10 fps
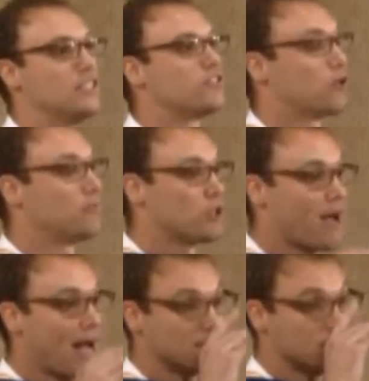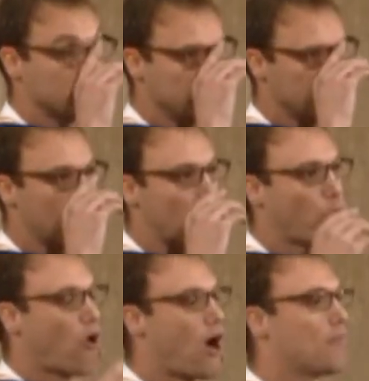This scripture passage isn't a
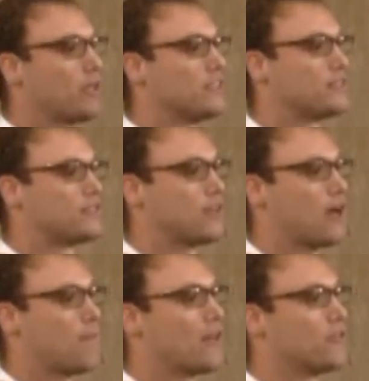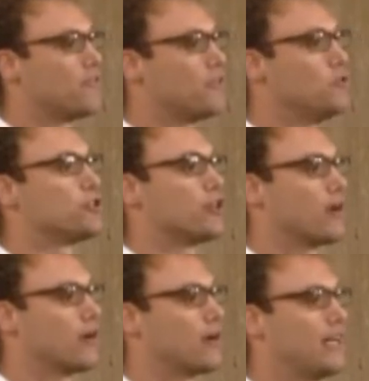promise about the
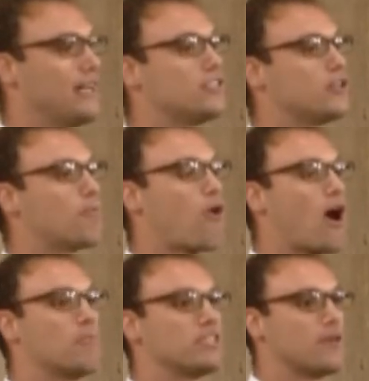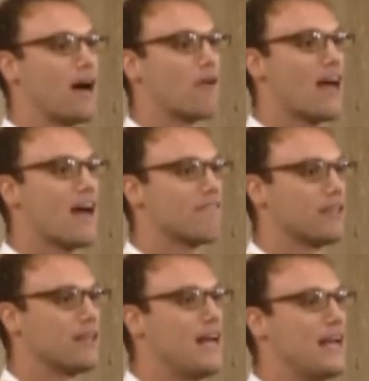future. It isn't a promise about
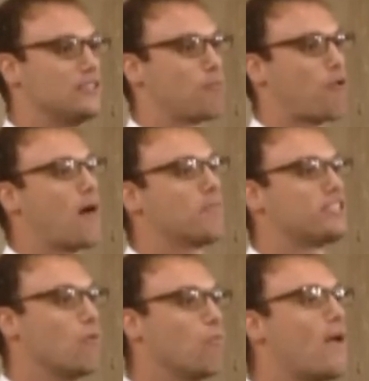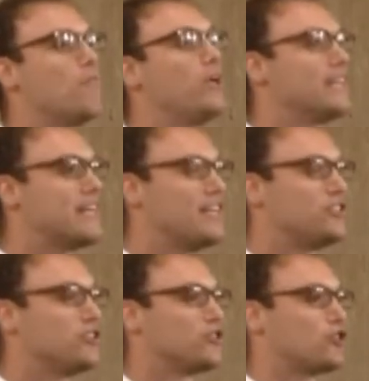heaven. It's a promise that when we
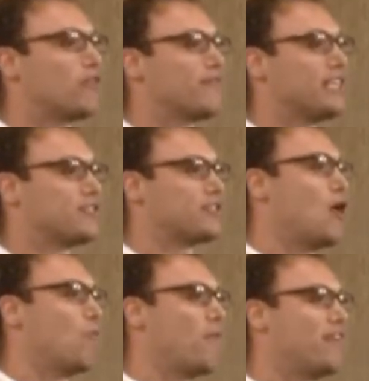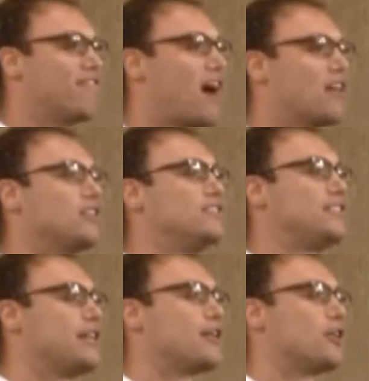engage in service, when we
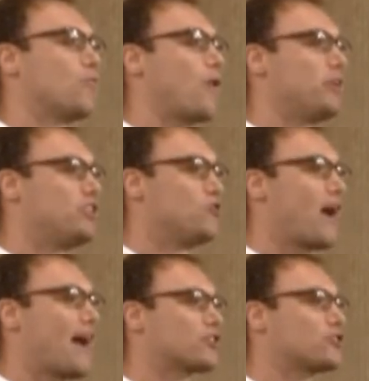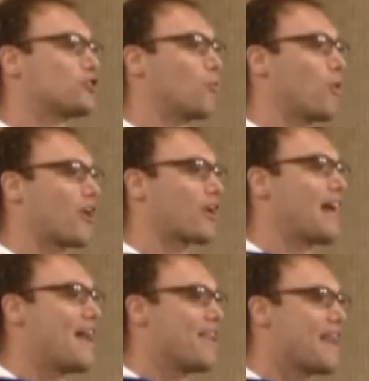volunteer, when we do extra work,
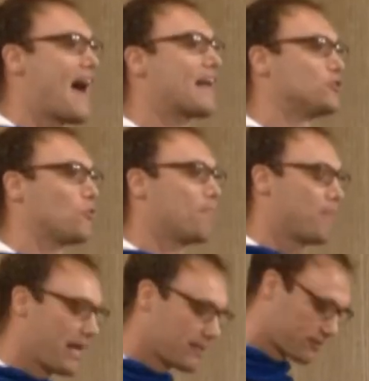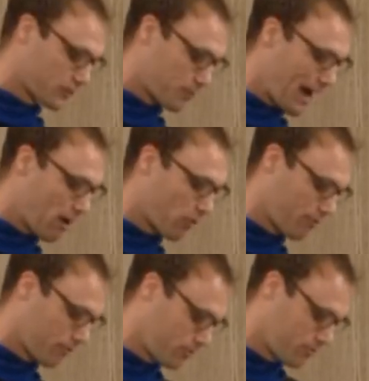that is what makes us
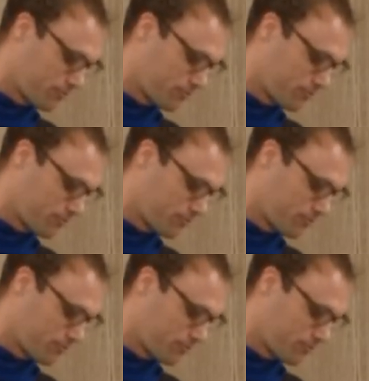powerful.